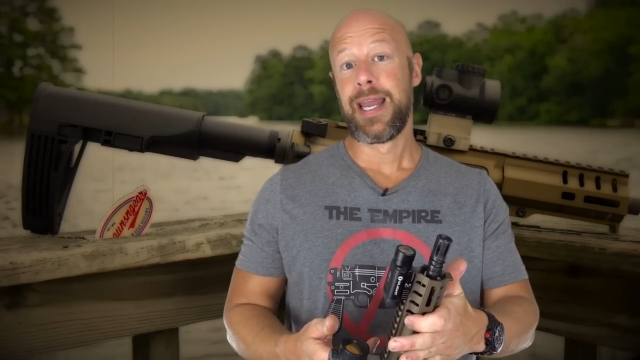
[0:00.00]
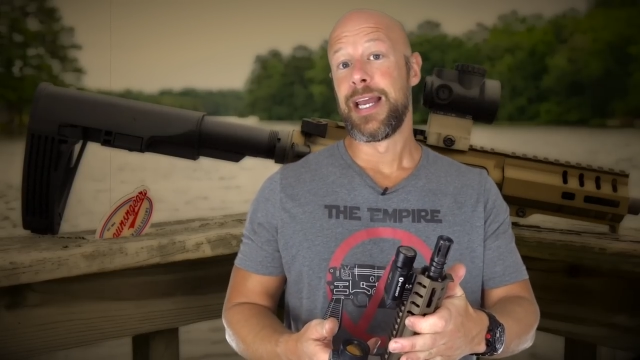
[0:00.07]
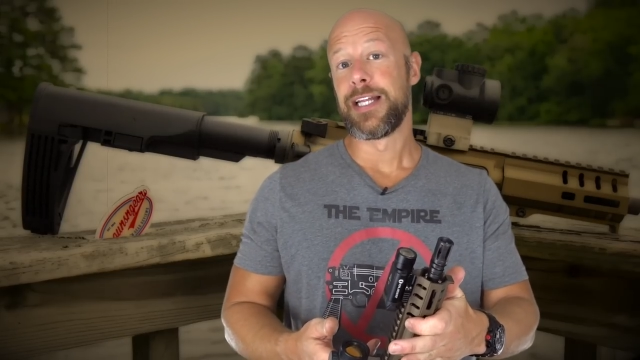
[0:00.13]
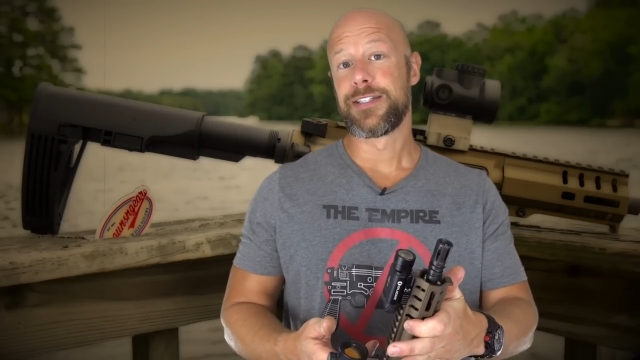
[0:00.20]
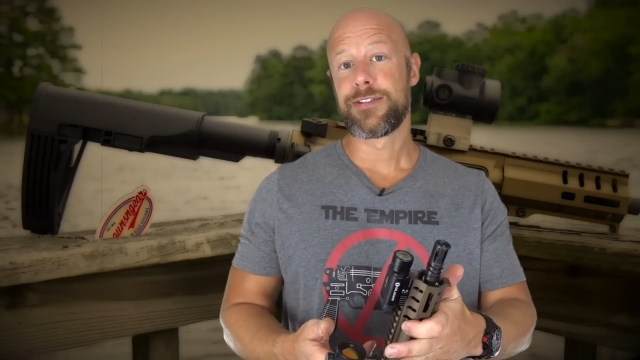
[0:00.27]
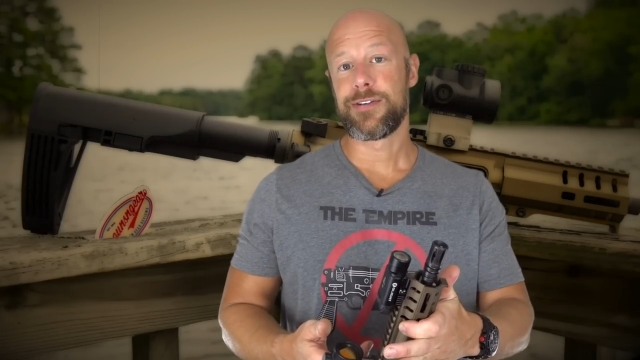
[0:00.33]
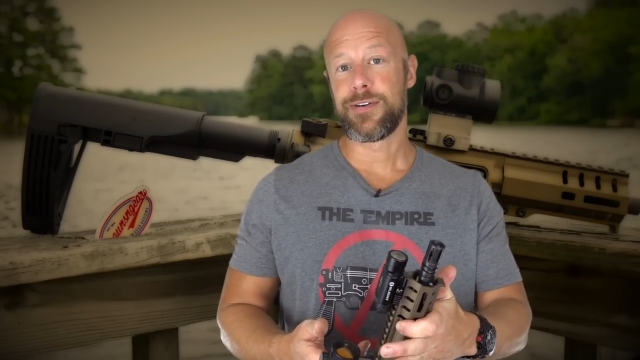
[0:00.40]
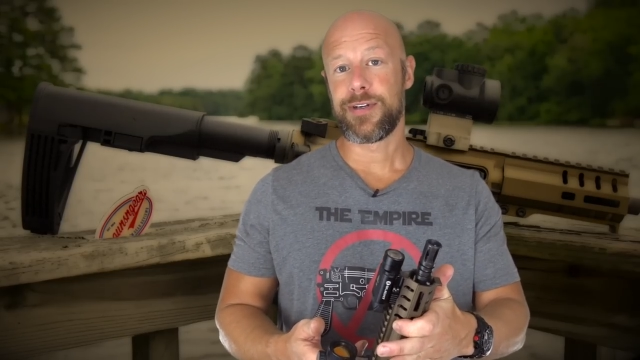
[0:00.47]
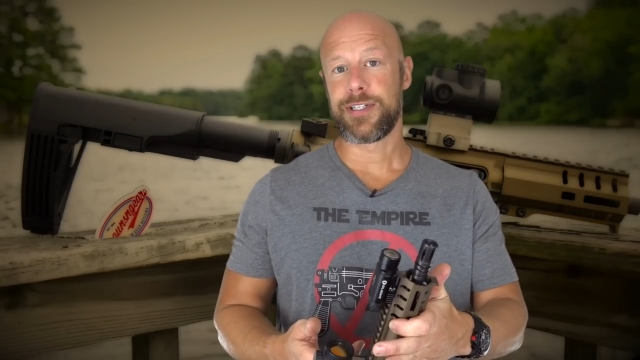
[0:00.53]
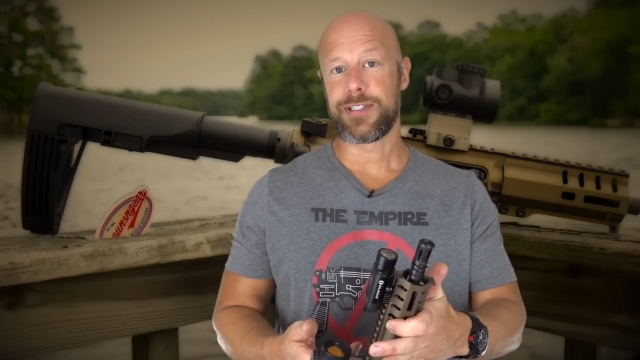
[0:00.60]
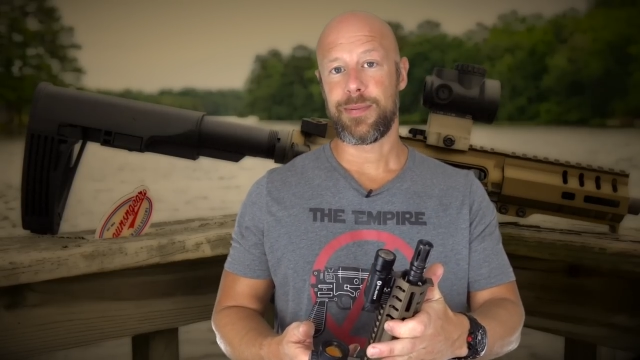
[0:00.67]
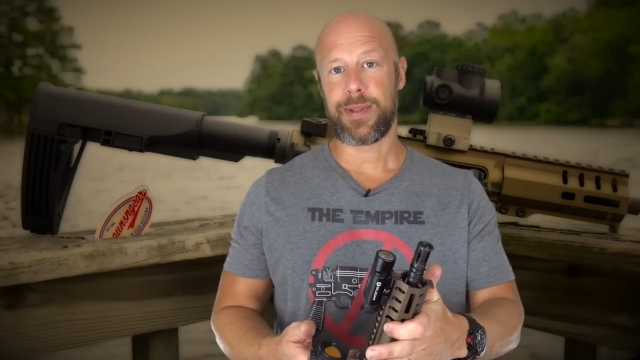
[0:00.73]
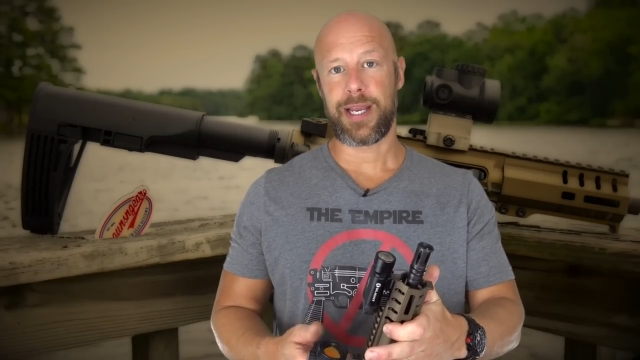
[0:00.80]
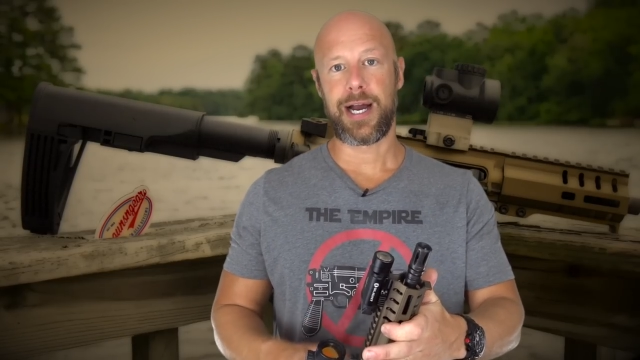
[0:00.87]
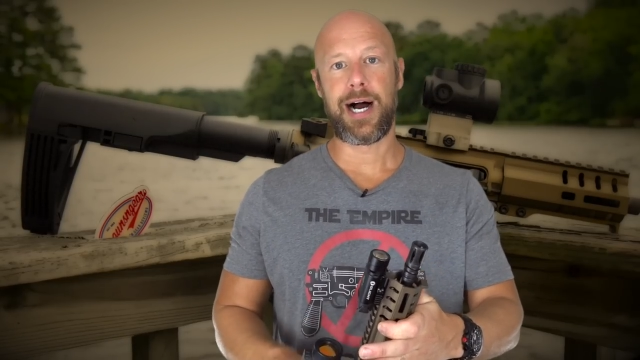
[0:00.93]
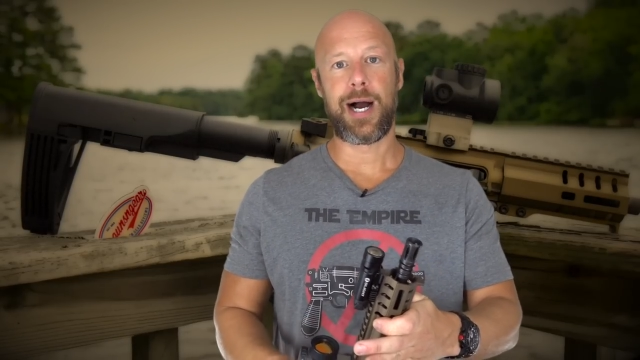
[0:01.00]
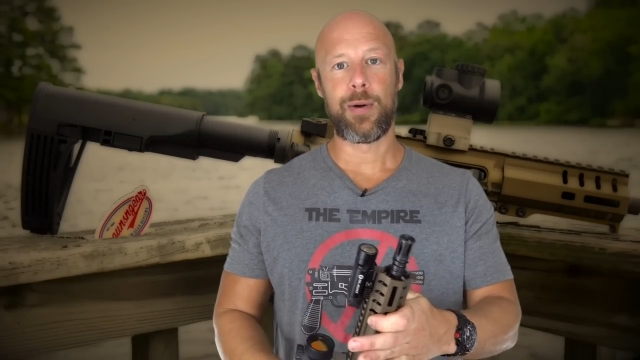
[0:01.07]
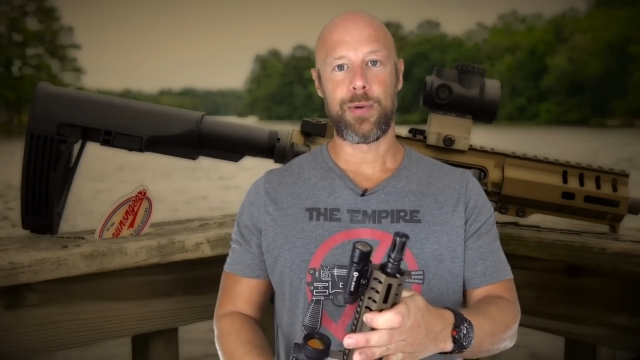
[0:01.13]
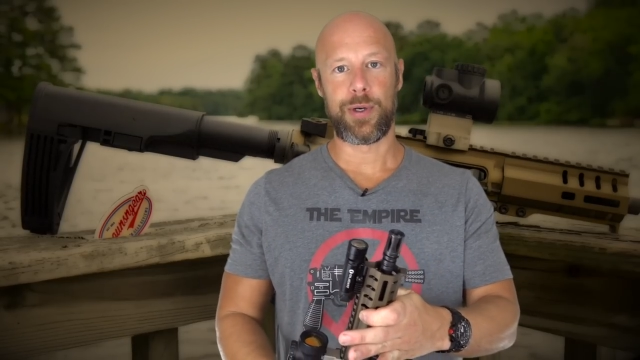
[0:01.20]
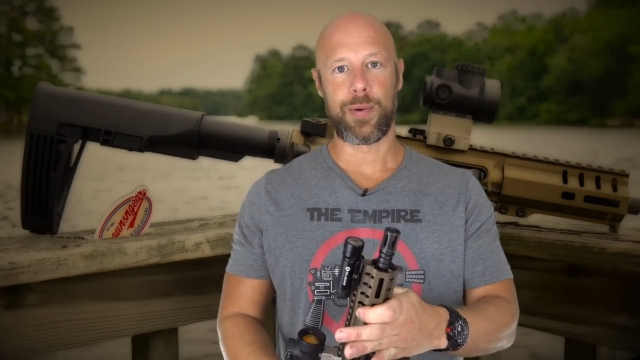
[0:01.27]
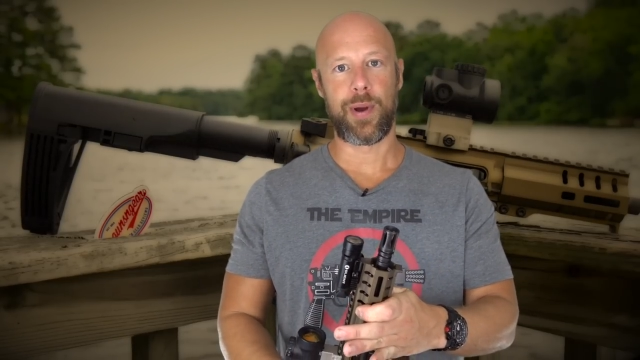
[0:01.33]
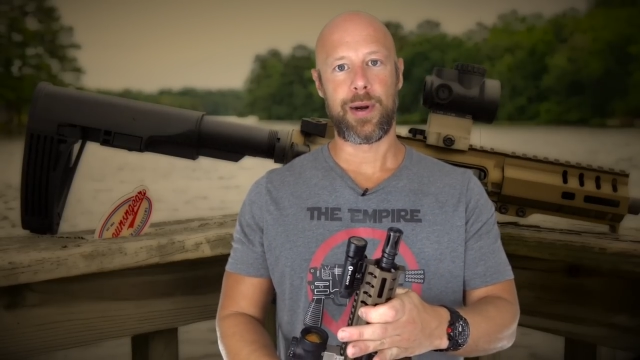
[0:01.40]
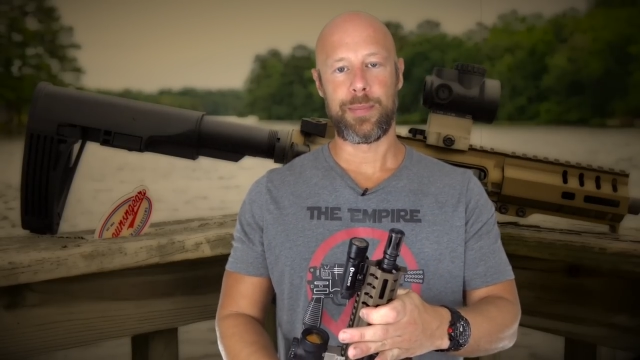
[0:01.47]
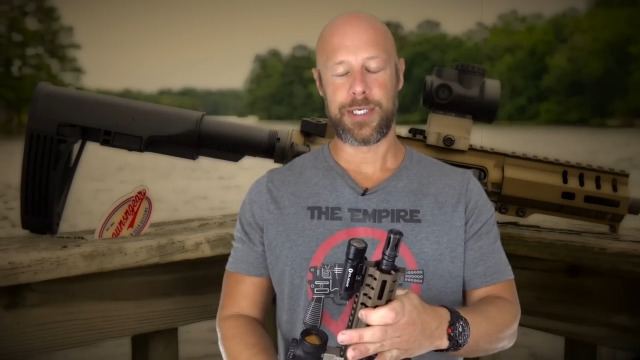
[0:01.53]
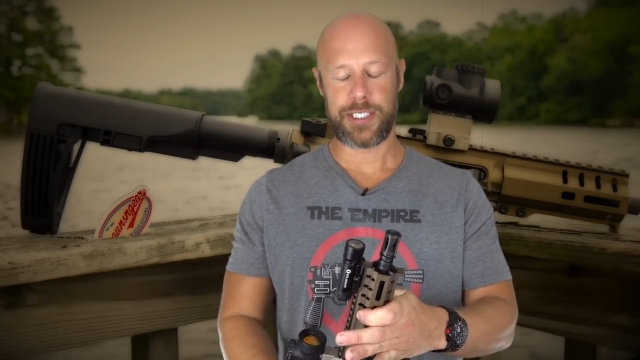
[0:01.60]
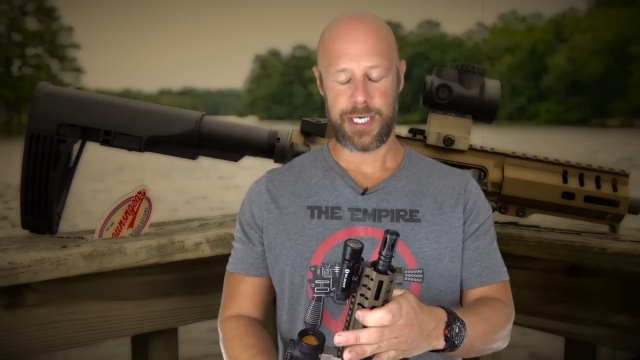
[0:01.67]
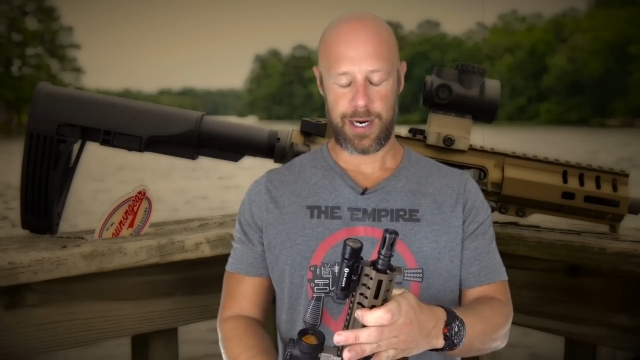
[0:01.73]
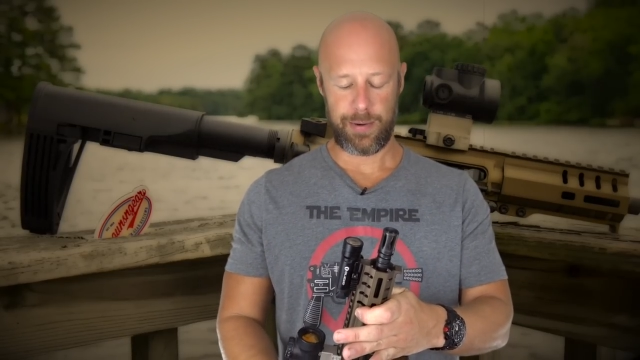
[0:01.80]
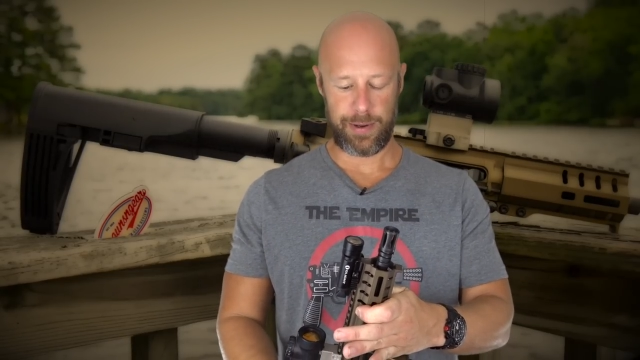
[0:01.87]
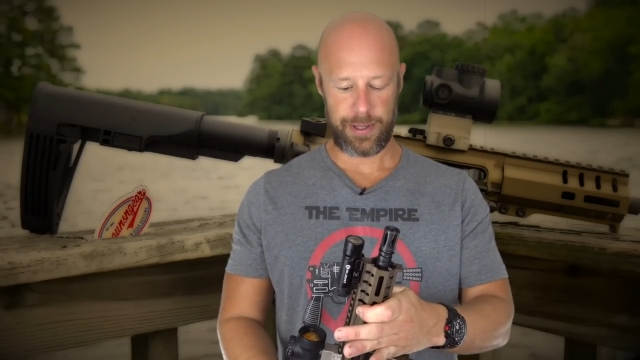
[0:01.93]
it's certainly something I wouldn't want to be
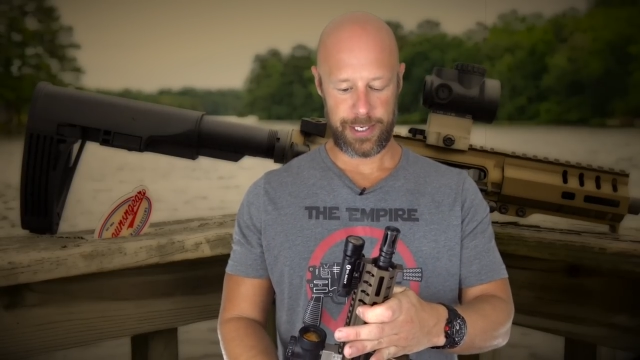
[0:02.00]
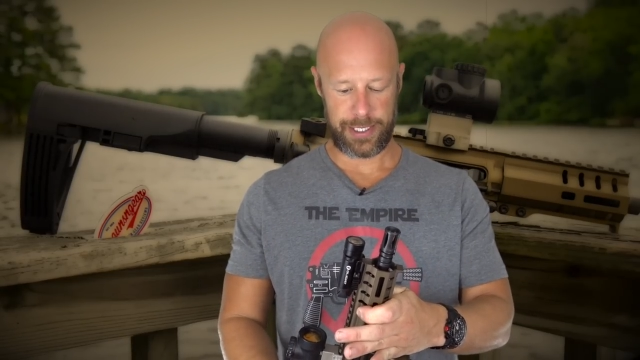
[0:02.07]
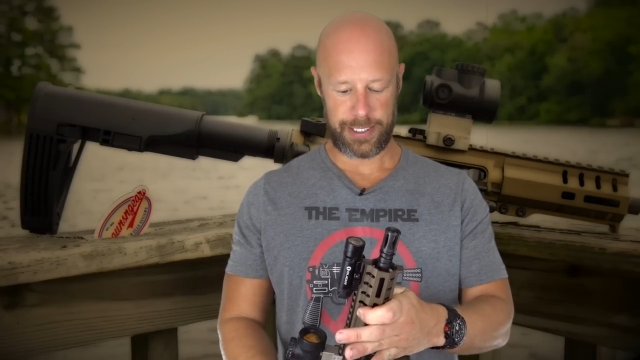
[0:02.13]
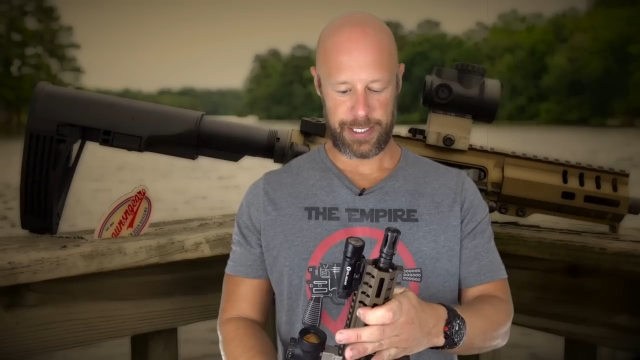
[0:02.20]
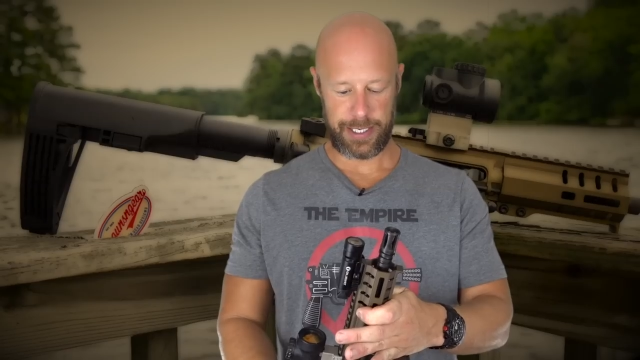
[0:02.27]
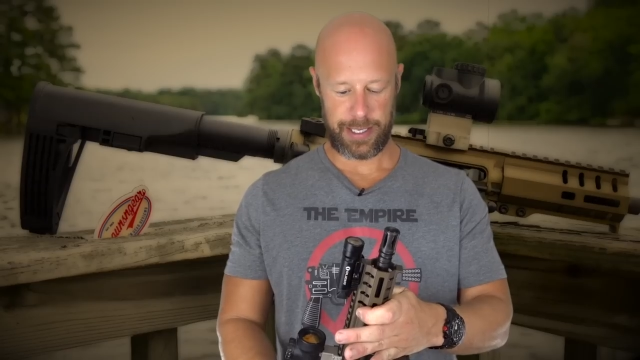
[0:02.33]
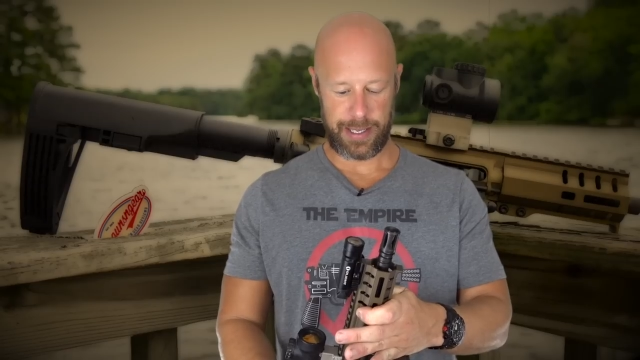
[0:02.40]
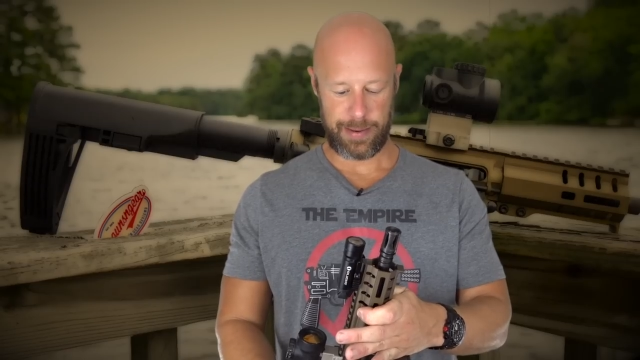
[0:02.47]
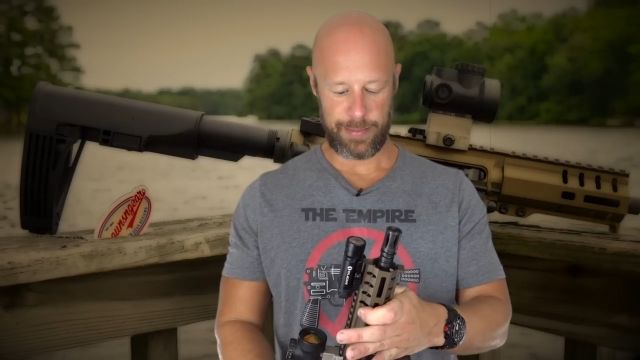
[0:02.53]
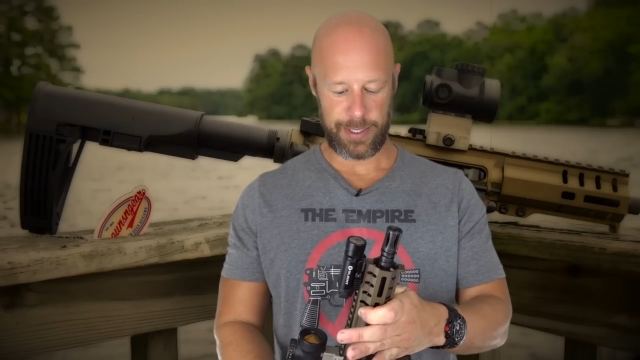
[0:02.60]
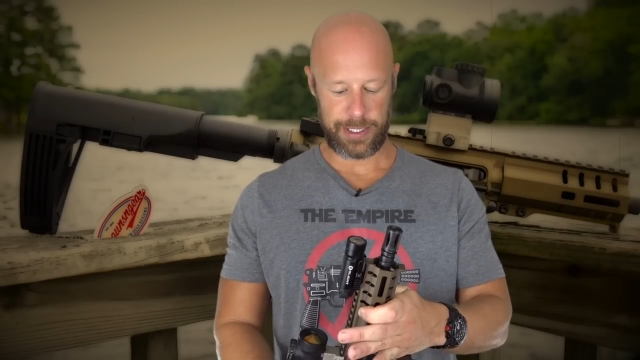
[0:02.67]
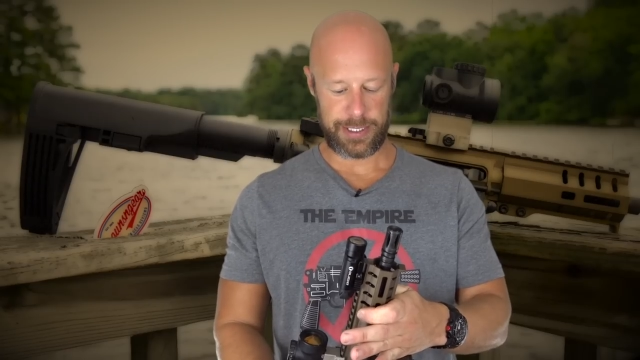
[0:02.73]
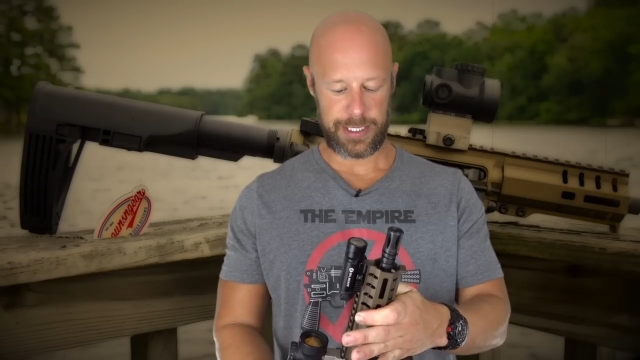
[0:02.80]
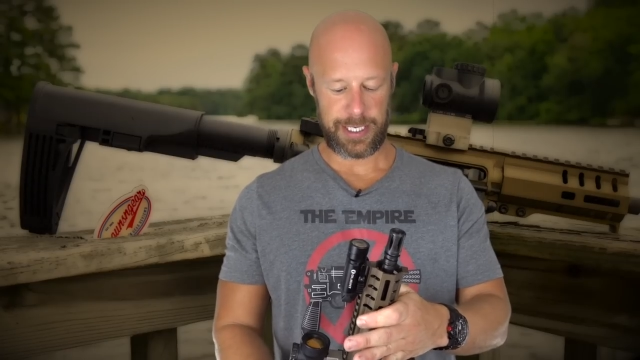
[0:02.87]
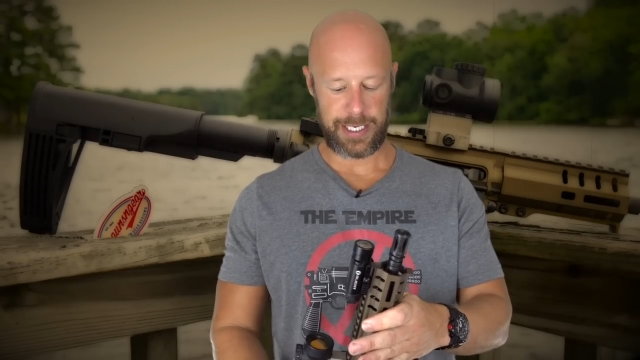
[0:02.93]
shot with, I can tell you that much.